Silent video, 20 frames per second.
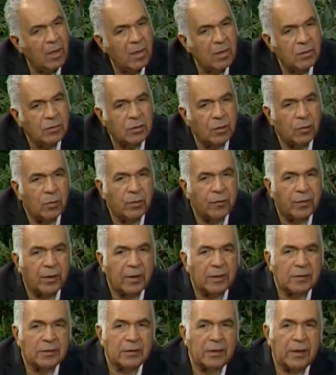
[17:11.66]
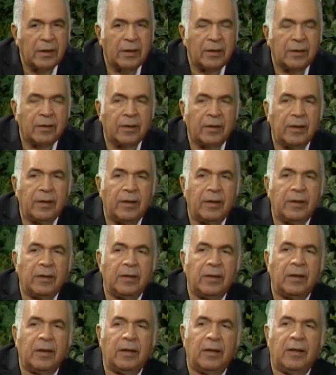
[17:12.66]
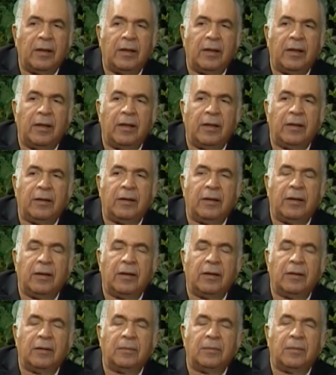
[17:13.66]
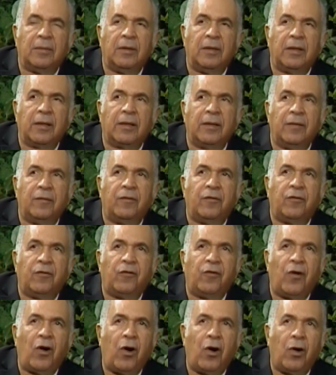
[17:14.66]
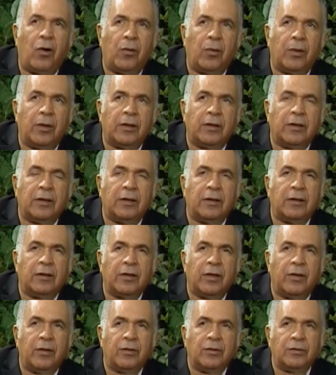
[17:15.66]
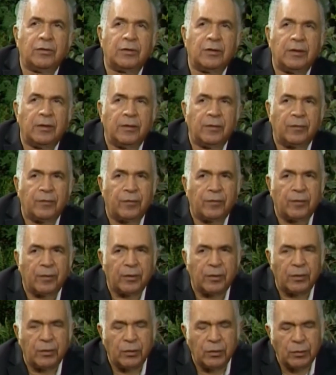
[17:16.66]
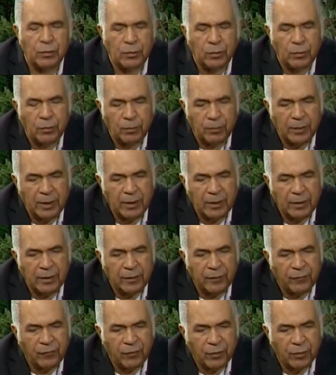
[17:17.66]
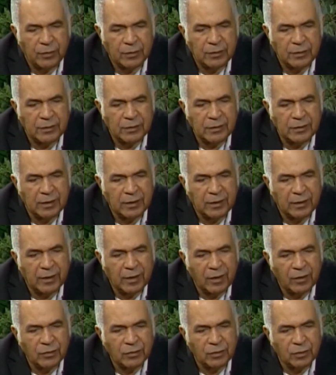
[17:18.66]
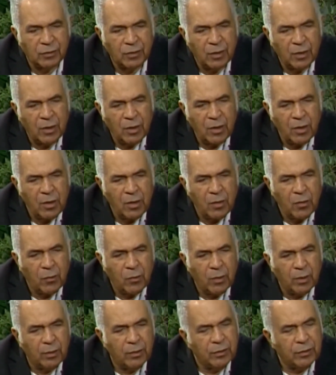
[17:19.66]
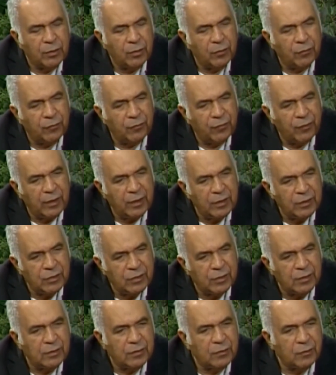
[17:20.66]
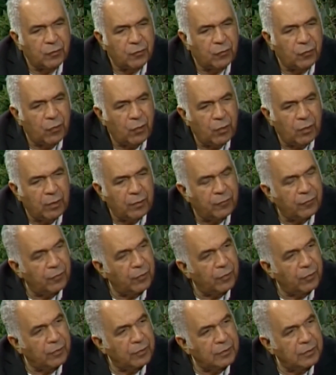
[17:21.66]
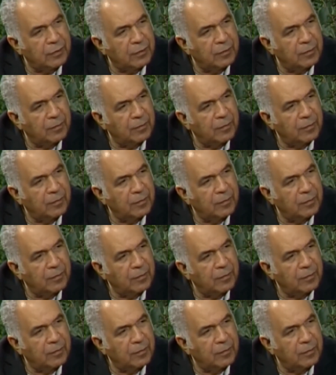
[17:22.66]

So with that said then, and looking forward in terms of you being at Ferguson City Council, what are your visions for Ferguson?